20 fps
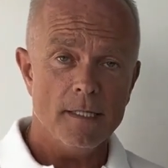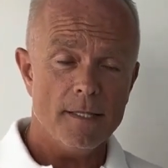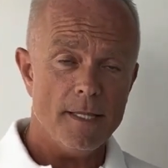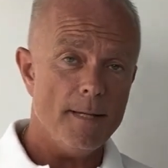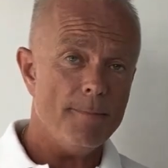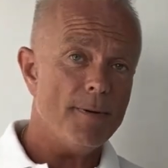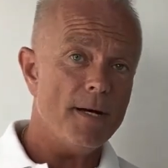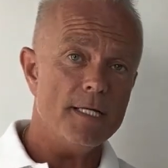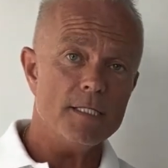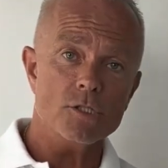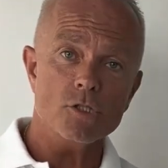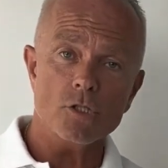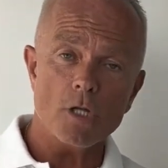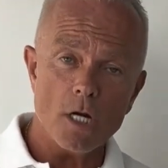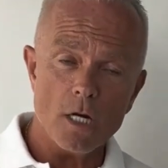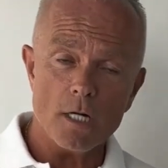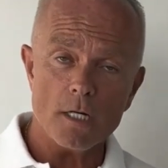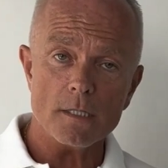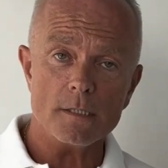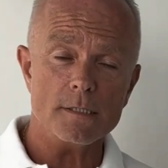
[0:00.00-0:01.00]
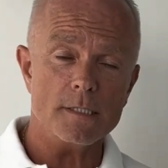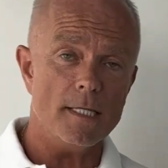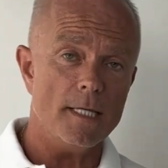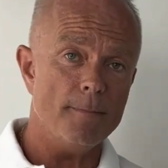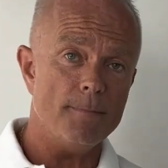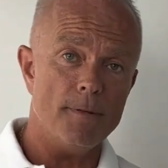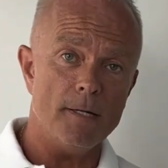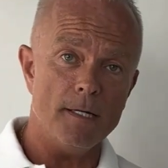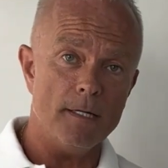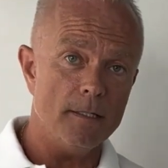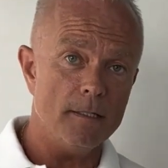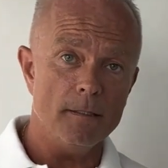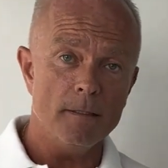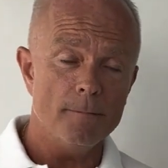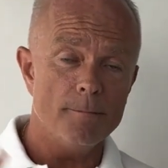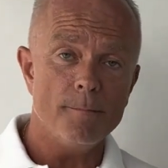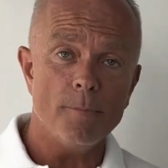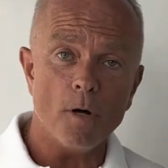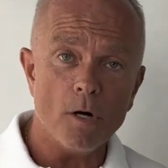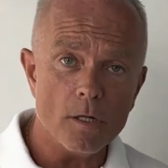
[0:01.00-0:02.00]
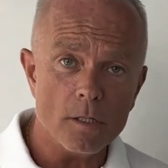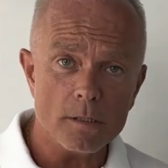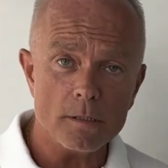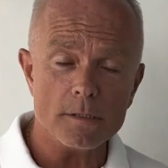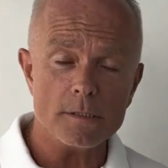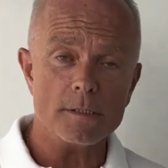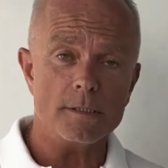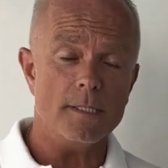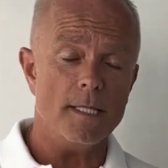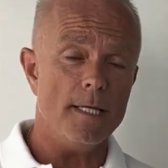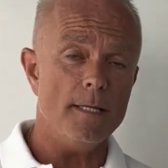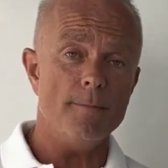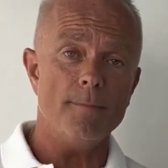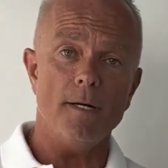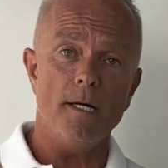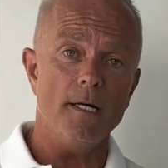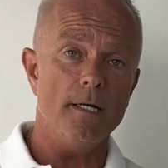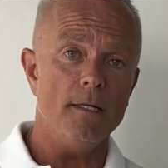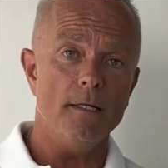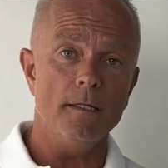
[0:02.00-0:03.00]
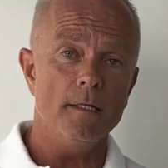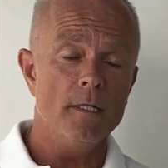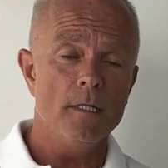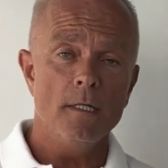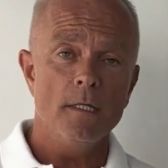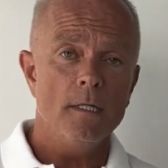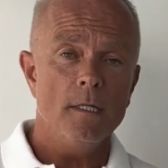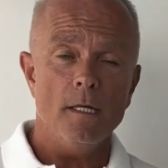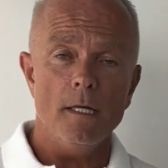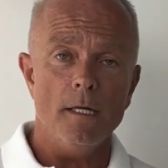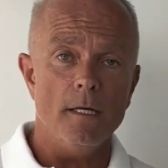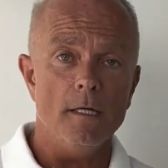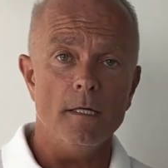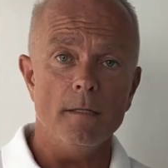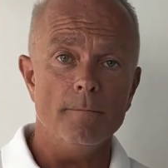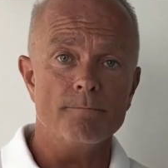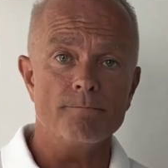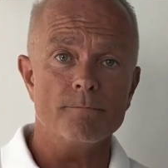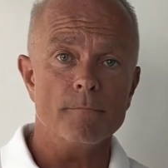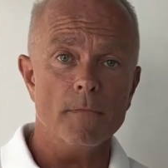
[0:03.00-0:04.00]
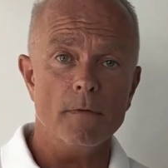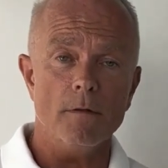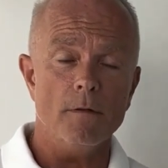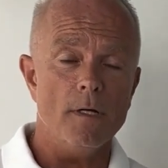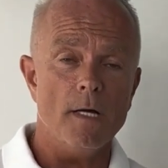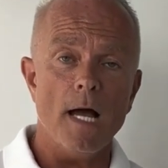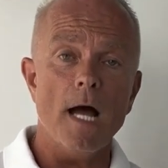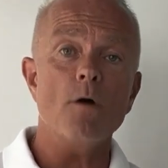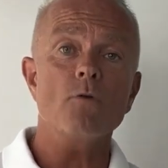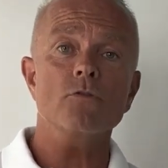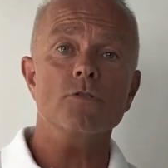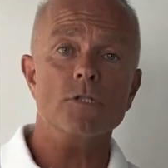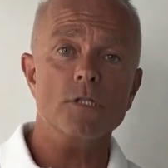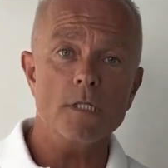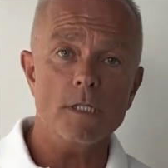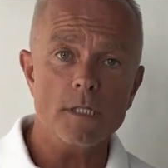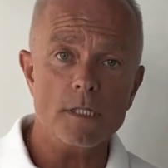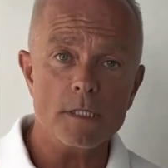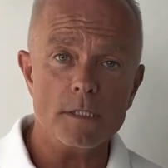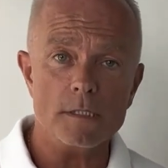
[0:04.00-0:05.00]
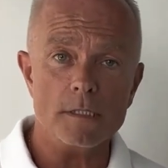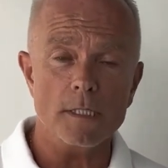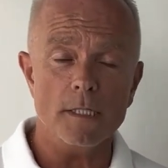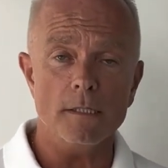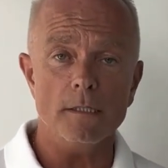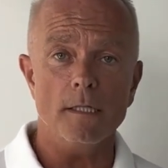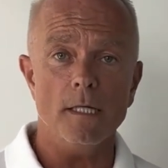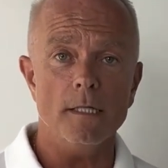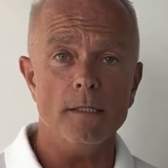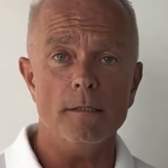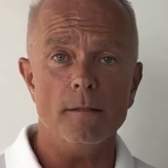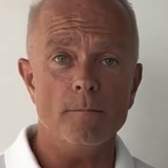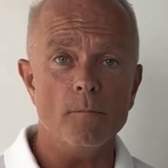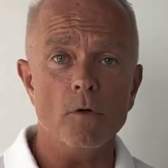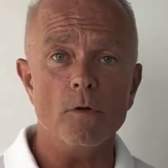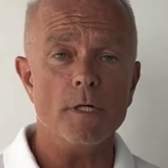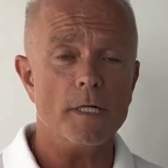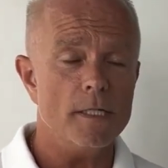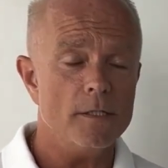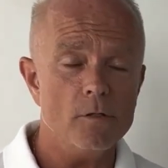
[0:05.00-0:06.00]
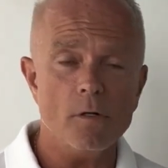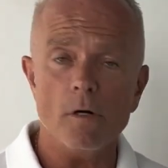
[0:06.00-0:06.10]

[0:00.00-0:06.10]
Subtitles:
They buy stocks, they buy bonds, they buy houses, and the more,